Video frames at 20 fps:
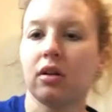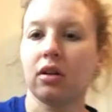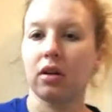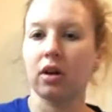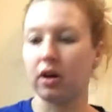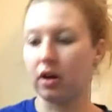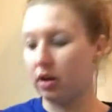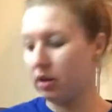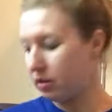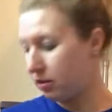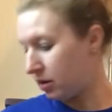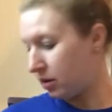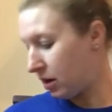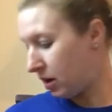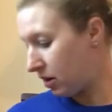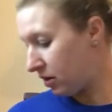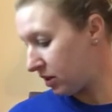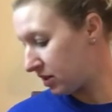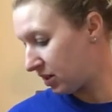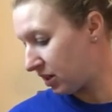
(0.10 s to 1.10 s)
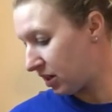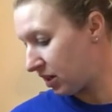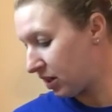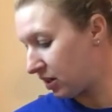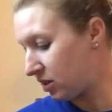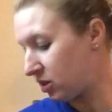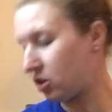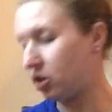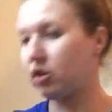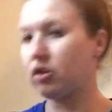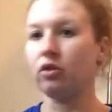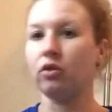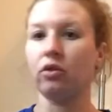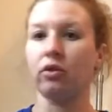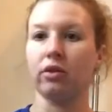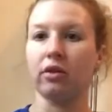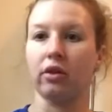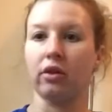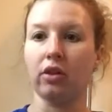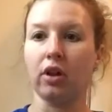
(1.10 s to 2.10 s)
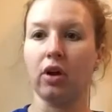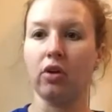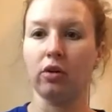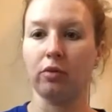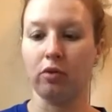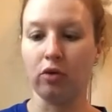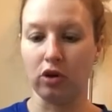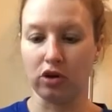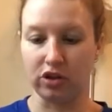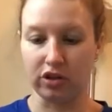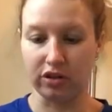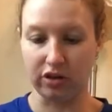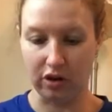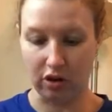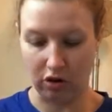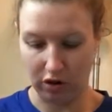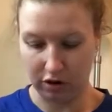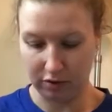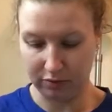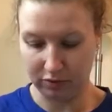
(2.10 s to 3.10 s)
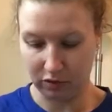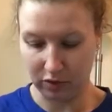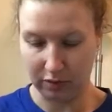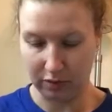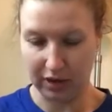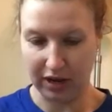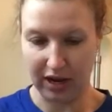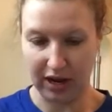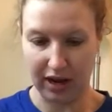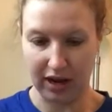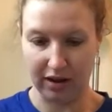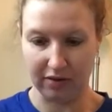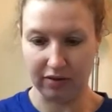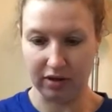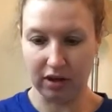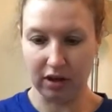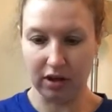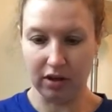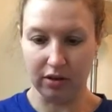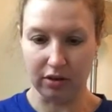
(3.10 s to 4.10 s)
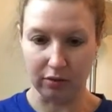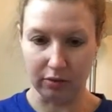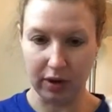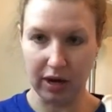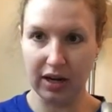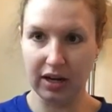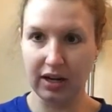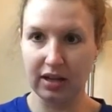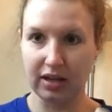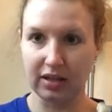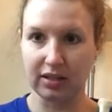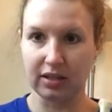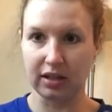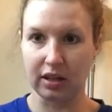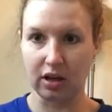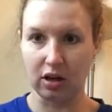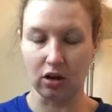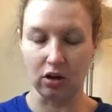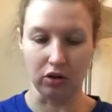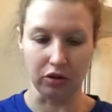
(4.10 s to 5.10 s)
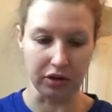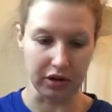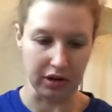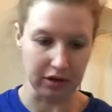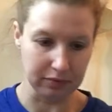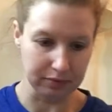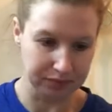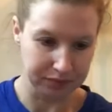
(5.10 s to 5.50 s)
All right, now let's get into the lower portion of the arm where we have the radius and the ulna.